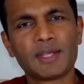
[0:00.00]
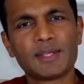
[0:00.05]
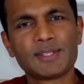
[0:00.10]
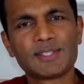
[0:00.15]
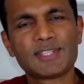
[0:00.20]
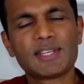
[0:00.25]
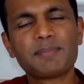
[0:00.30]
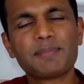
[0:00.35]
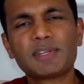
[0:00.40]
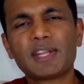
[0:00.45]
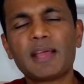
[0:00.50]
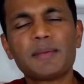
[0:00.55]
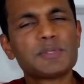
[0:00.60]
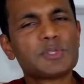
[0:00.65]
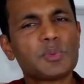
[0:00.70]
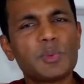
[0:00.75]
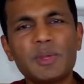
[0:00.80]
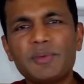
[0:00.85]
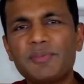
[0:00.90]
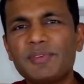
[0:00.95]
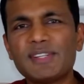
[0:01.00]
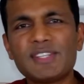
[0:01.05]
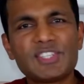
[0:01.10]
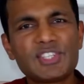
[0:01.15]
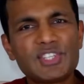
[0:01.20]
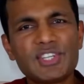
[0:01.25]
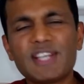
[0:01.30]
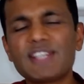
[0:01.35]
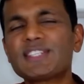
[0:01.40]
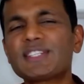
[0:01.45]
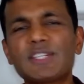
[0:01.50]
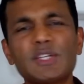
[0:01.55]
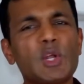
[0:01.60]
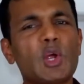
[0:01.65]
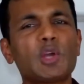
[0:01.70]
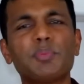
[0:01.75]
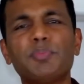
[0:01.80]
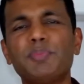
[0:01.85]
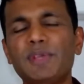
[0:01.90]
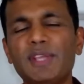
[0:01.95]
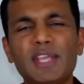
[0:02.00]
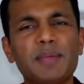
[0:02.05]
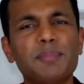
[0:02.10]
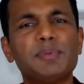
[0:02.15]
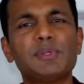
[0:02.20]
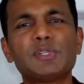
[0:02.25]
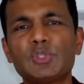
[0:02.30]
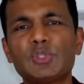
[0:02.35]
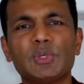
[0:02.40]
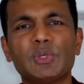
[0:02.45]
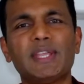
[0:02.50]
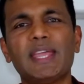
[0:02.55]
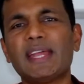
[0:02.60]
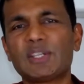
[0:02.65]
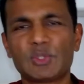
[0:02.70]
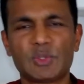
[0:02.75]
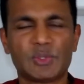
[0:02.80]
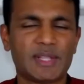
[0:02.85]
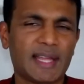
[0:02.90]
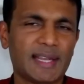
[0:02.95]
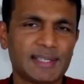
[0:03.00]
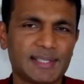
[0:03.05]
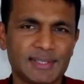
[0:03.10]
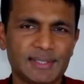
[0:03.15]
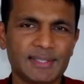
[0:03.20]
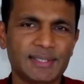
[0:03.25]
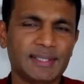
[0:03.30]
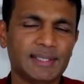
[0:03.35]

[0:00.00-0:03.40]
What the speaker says: Sometimes we will just not be able to get to that